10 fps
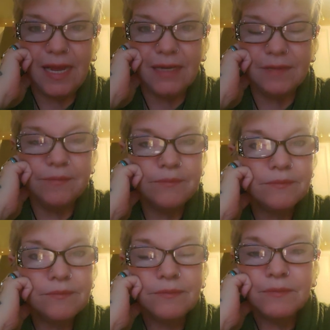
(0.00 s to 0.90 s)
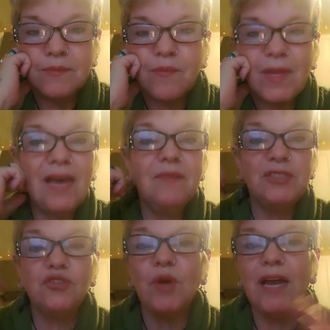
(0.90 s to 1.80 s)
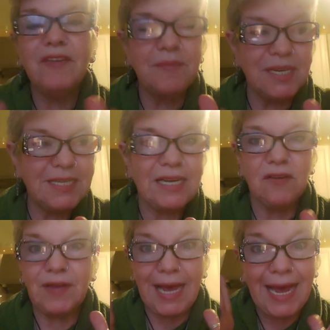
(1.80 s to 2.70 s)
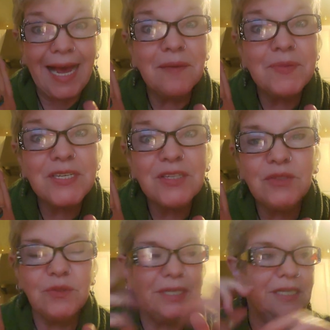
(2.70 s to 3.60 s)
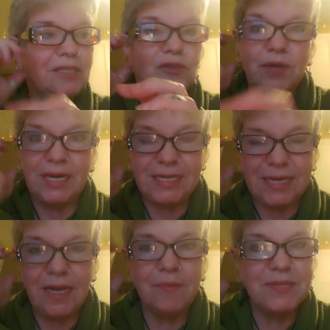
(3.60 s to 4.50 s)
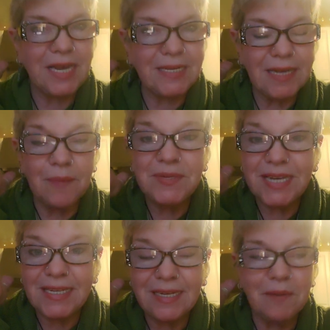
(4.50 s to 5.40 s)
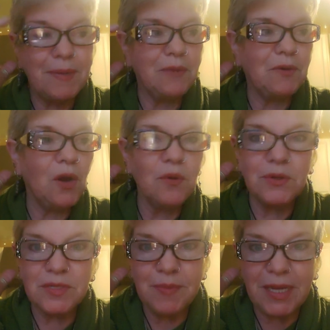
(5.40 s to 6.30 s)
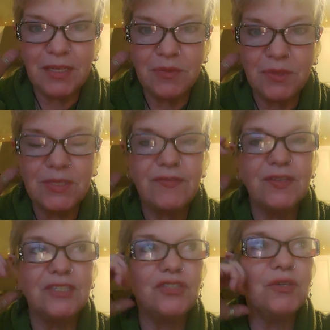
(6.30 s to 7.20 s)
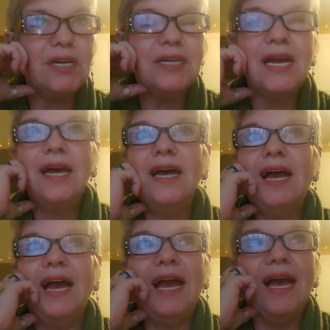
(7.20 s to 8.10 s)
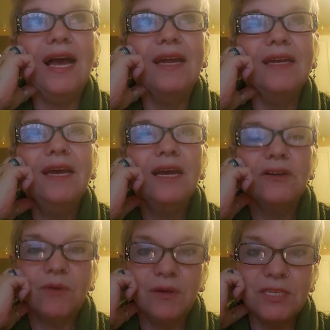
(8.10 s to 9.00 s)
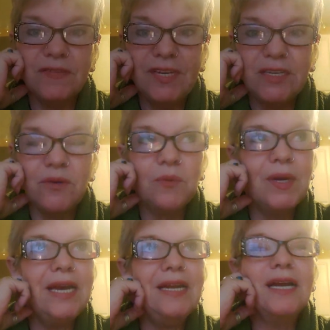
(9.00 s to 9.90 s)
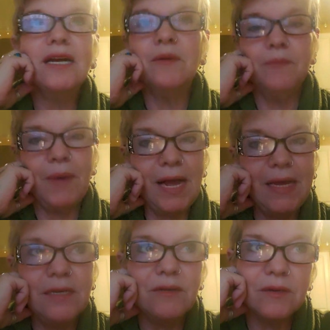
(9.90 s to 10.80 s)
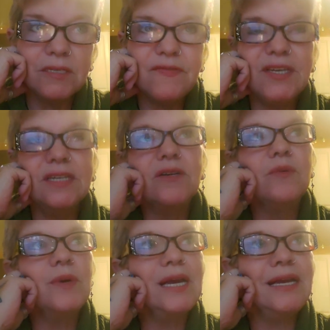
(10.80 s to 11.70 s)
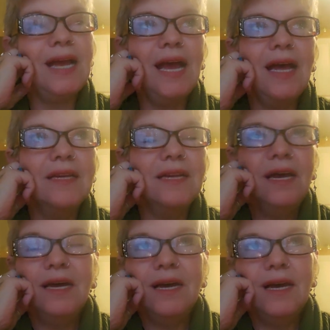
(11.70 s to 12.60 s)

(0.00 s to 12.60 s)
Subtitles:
and I have been driving myself absolutely crazy, obsessing about owner's manuals for the truck, and gross vehicle weight, and combined gross vehicle weight, and